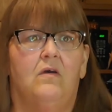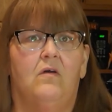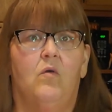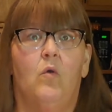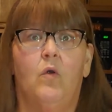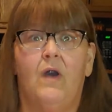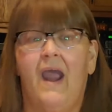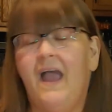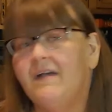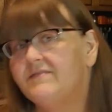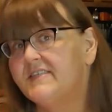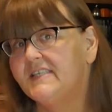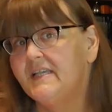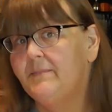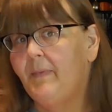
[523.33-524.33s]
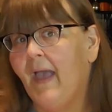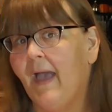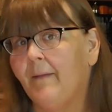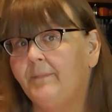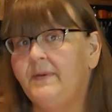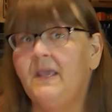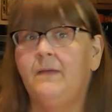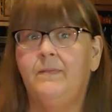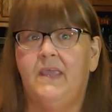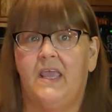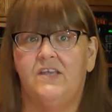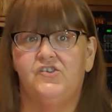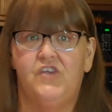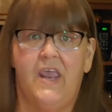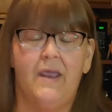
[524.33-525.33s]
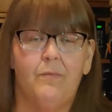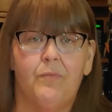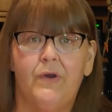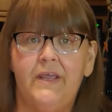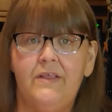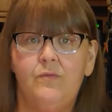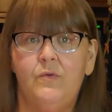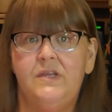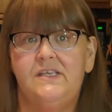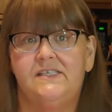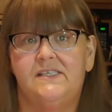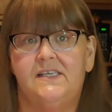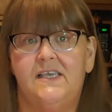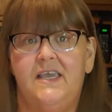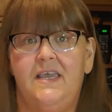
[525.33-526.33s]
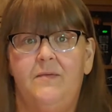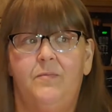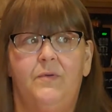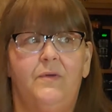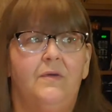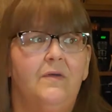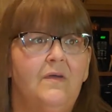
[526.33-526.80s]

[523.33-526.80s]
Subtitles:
or have sleep apnea because you can't breathe when you sleep.